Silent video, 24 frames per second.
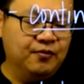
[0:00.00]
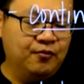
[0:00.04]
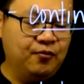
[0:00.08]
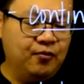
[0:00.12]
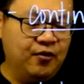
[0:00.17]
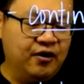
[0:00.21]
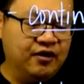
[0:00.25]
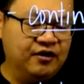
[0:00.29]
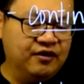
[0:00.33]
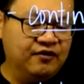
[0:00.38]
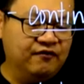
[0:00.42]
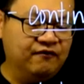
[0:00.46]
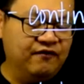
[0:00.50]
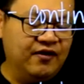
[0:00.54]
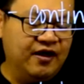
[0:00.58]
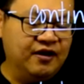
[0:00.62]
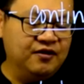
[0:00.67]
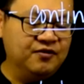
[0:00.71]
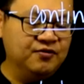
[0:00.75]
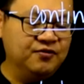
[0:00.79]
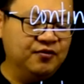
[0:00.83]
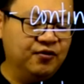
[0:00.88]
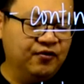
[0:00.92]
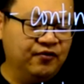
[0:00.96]
where the
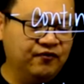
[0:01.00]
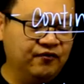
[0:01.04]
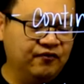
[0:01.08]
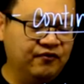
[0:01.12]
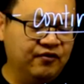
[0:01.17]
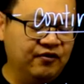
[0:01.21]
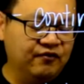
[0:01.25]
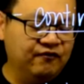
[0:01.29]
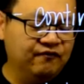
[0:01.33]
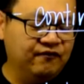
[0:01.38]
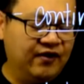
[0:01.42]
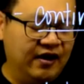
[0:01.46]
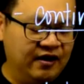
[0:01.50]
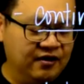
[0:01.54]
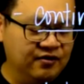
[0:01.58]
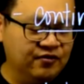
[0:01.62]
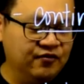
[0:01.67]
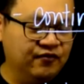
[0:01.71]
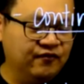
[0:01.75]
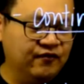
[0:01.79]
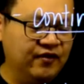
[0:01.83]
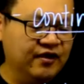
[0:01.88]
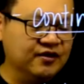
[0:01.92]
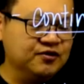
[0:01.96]
value
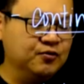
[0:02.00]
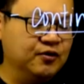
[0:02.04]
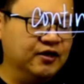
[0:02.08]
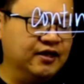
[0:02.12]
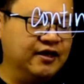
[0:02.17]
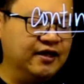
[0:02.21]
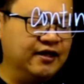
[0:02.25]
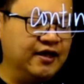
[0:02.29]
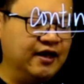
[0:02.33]
of x1 can